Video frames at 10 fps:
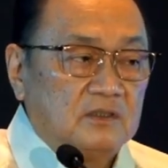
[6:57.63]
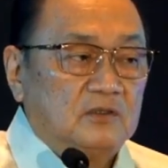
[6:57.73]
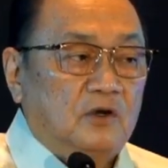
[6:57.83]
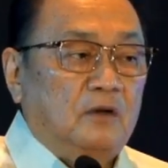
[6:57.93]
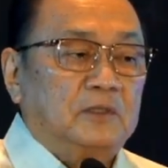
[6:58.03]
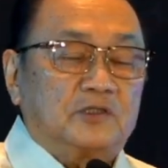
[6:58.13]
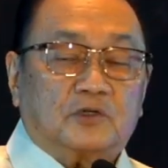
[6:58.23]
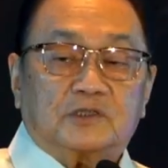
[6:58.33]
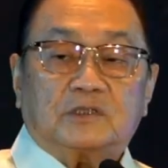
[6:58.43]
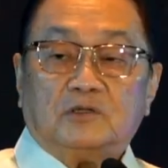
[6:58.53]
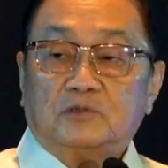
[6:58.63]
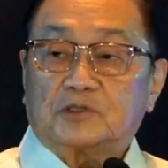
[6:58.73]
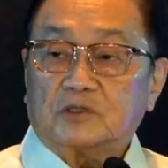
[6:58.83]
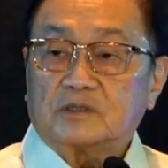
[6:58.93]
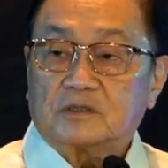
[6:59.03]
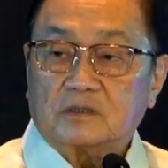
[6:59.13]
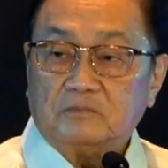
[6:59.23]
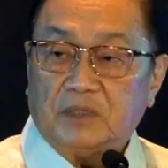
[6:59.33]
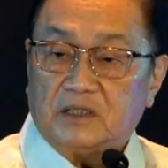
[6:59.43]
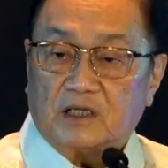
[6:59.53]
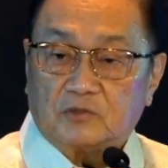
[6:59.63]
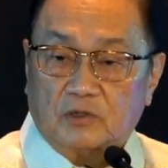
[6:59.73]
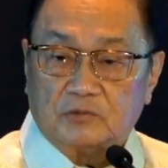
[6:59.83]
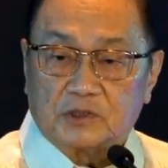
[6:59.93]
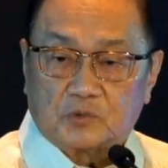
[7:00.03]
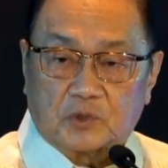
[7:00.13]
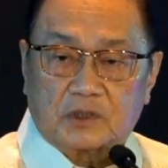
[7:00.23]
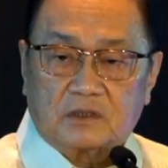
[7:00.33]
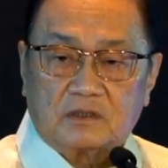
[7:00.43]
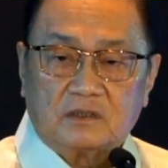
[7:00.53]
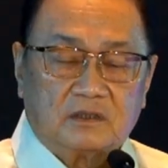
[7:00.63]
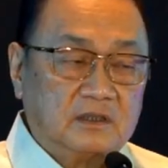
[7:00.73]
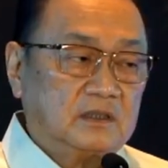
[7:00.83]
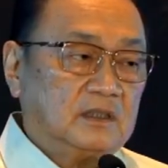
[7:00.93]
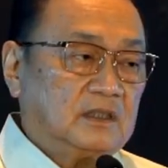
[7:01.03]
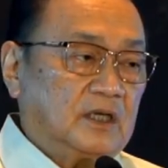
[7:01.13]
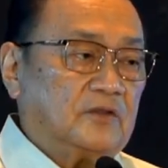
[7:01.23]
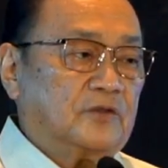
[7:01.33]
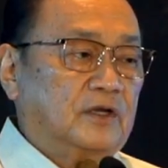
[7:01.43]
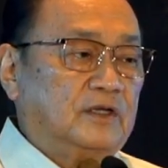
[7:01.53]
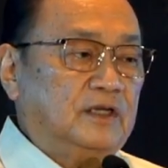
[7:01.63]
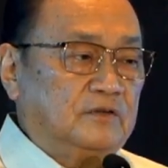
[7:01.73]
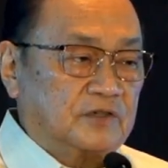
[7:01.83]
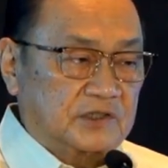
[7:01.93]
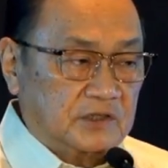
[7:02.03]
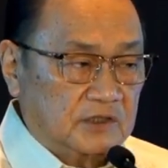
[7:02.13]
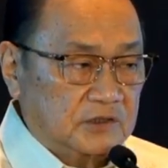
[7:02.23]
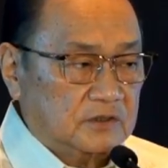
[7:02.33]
Open source solutions may not always work. And third, infrastructure,